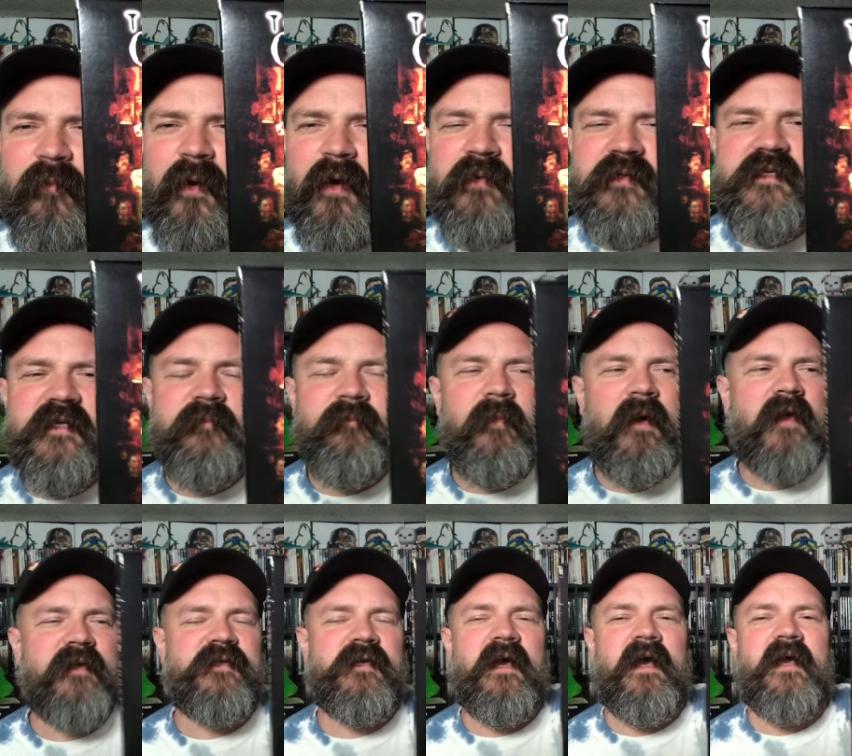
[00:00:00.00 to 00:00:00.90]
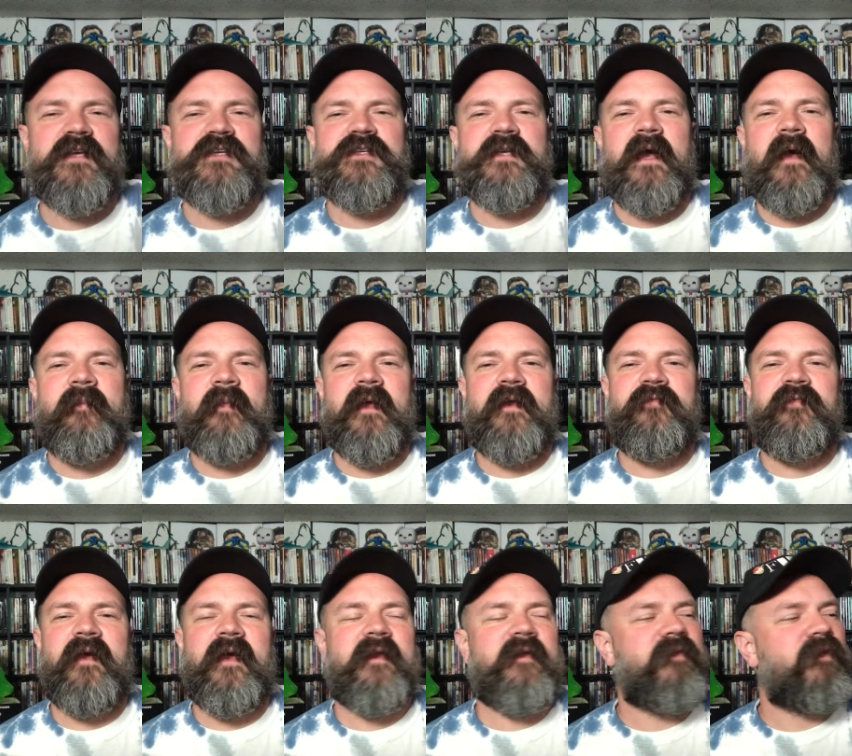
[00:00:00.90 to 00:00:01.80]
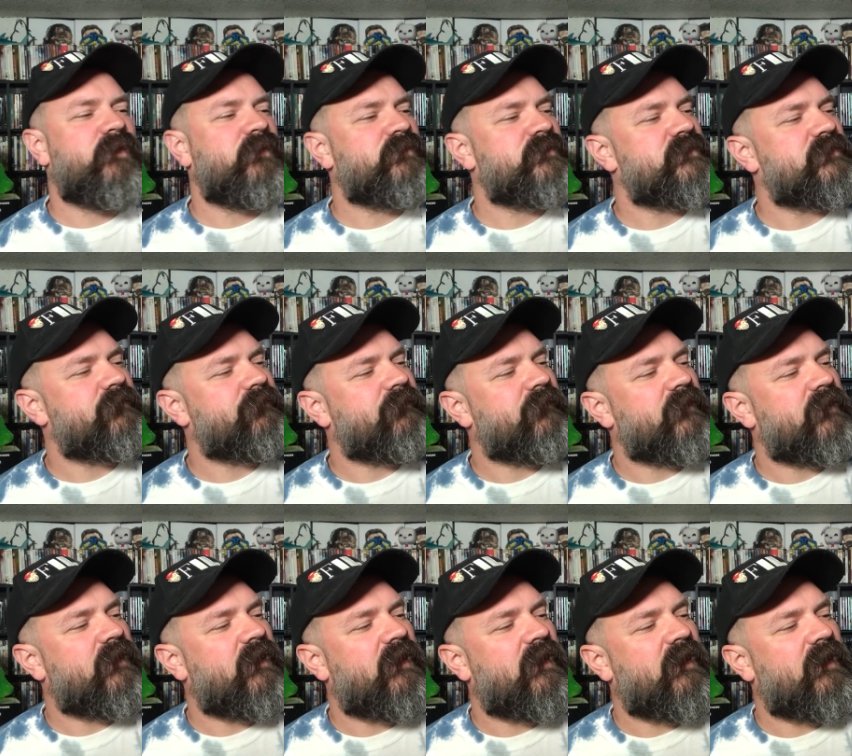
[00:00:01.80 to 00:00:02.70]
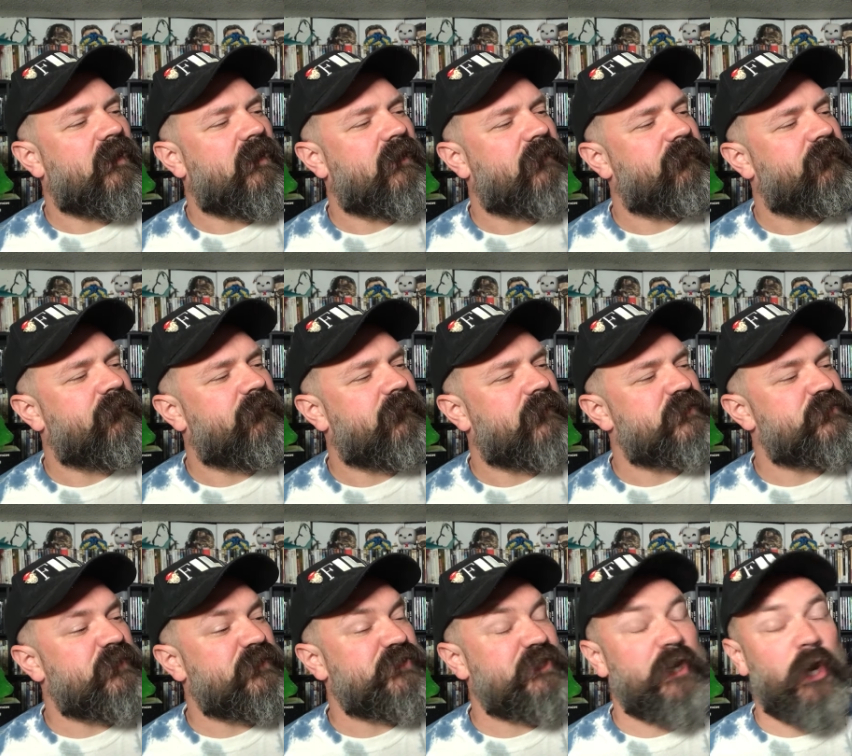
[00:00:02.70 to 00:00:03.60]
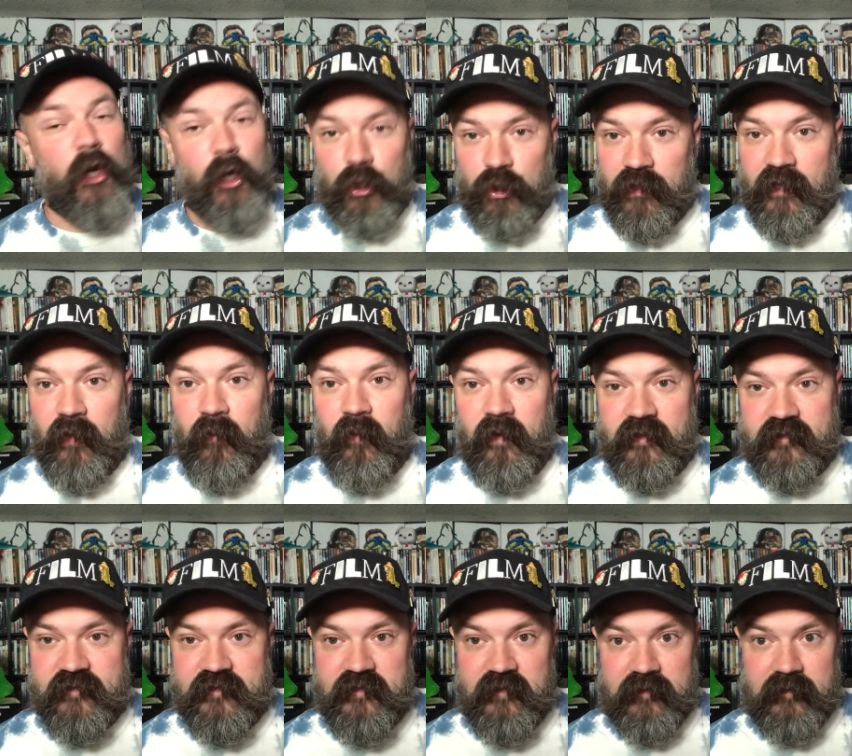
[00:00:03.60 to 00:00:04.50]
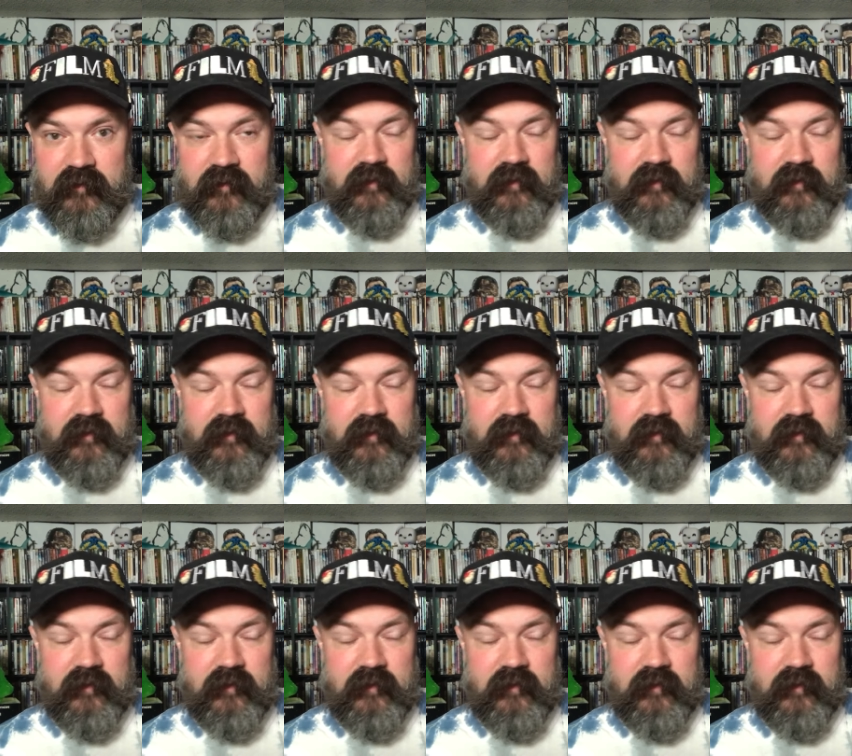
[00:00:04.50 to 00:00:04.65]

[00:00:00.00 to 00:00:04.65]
mont montage i'm not a fan of those um, especially early ones